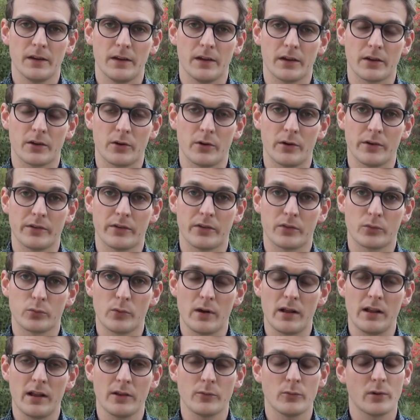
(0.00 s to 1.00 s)
coins as
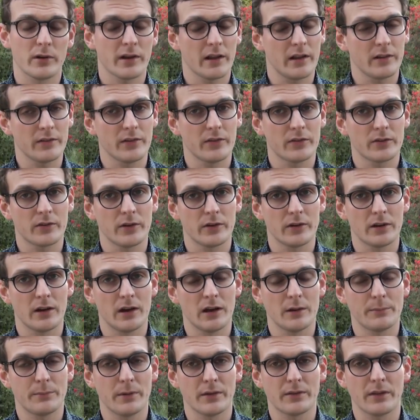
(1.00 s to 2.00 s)
well and what else is going
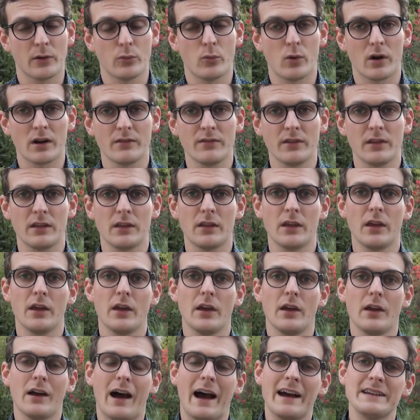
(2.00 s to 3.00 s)
on. But one of the
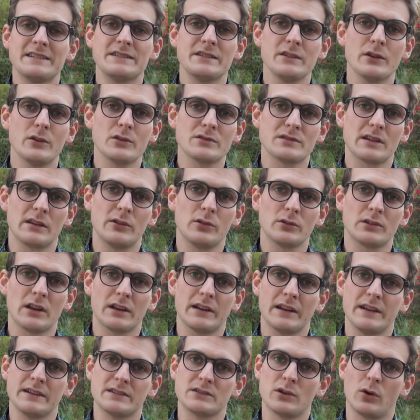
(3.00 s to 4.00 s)
ICOs I looked
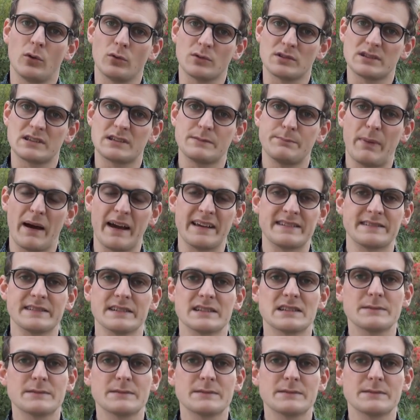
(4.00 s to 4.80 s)
at is called Spice.